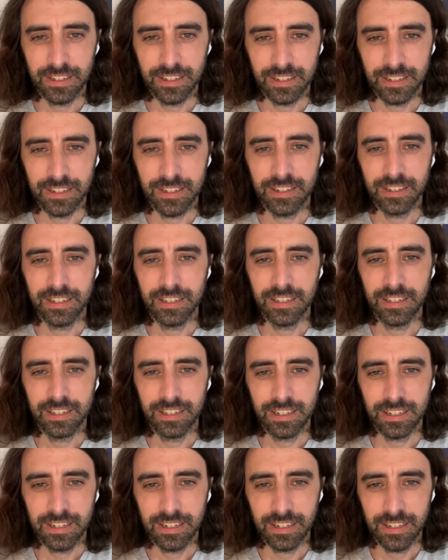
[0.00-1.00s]

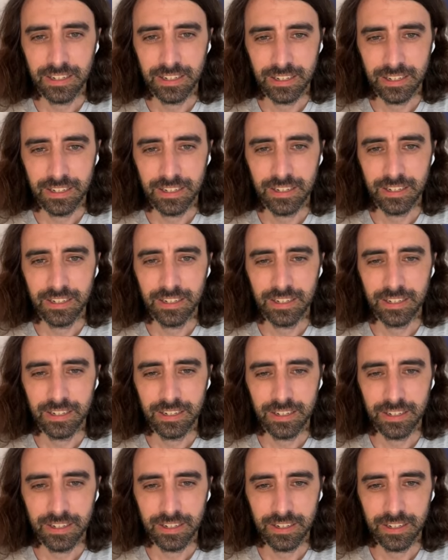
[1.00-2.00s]

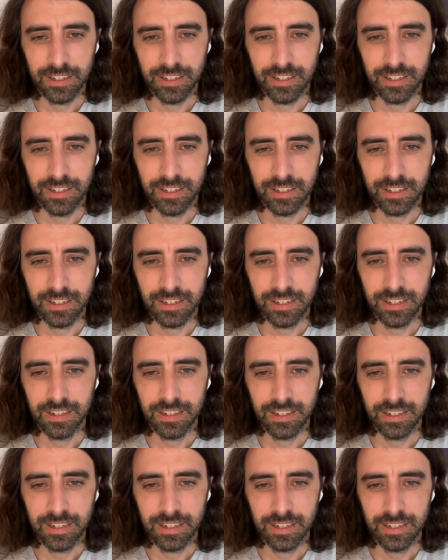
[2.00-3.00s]

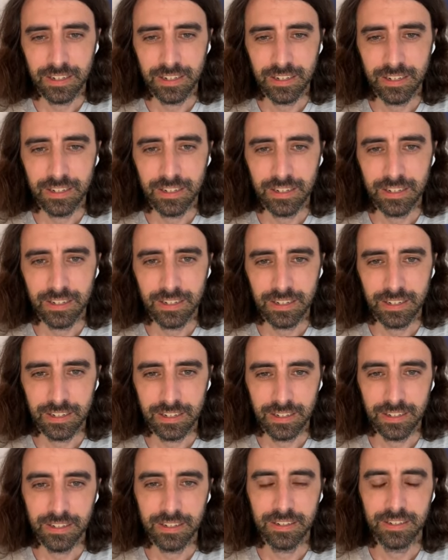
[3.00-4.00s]

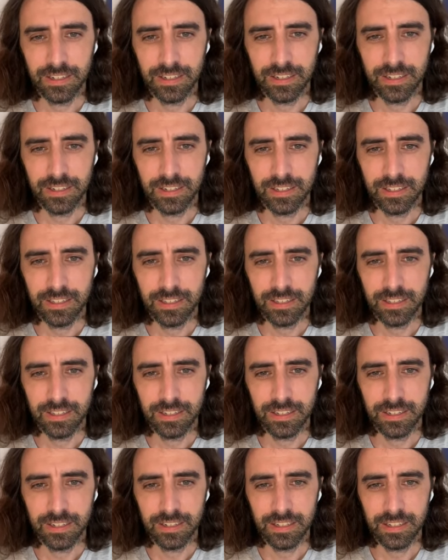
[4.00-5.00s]

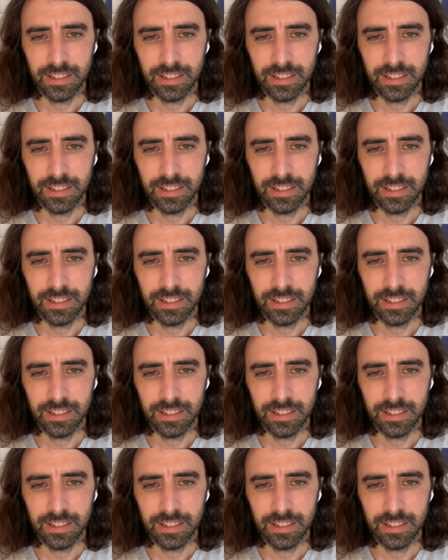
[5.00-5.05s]
[no speech]